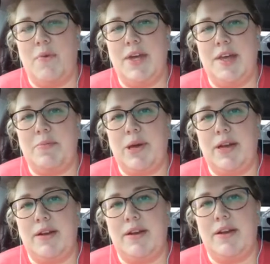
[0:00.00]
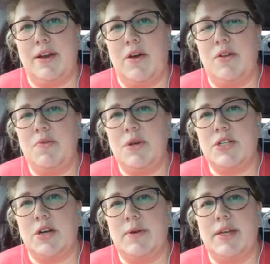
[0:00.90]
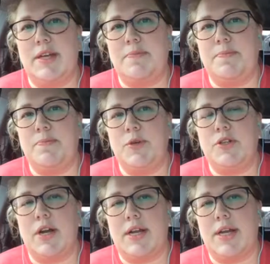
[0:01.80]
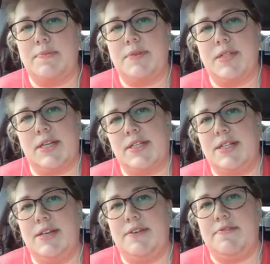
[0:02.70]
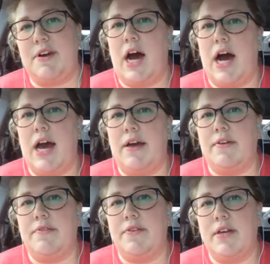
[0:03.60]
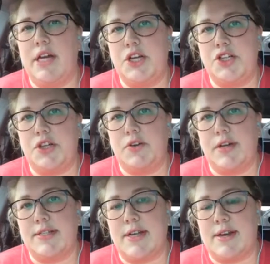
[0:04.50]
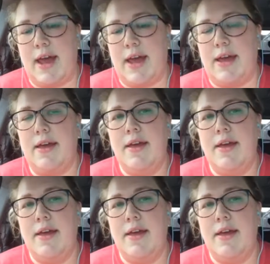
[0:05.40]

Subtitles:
We keep it, in the winter we try to keep 65-ish degrees at night,